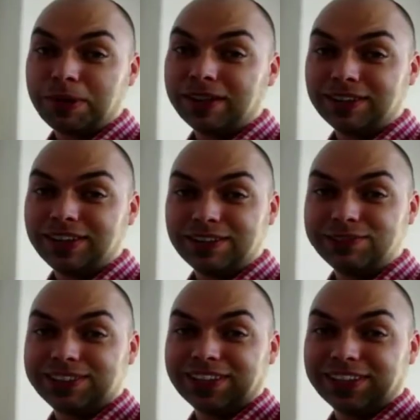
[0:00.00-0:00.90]
pattern in
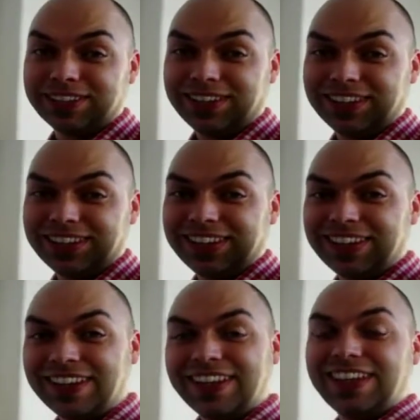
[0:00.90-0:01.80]
return,
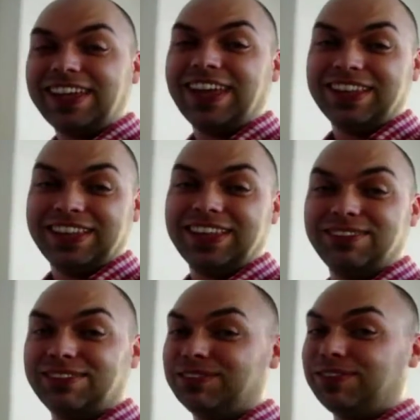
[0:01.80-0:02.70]
and
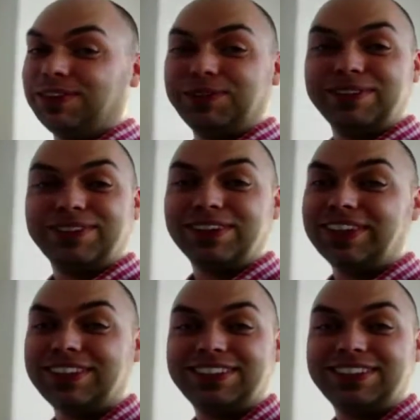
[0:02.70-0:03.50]
they've gone away and done it.